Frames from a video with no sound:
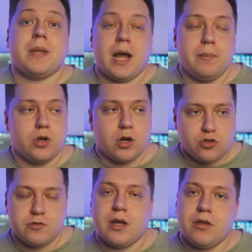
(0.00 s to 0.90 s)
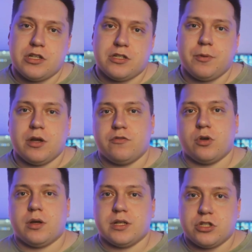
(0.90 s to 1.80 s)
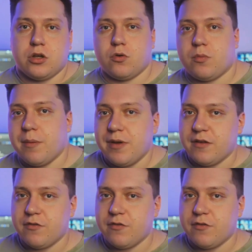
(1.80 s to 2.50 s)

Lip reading: Apple also found a similar flaw in its own WebKit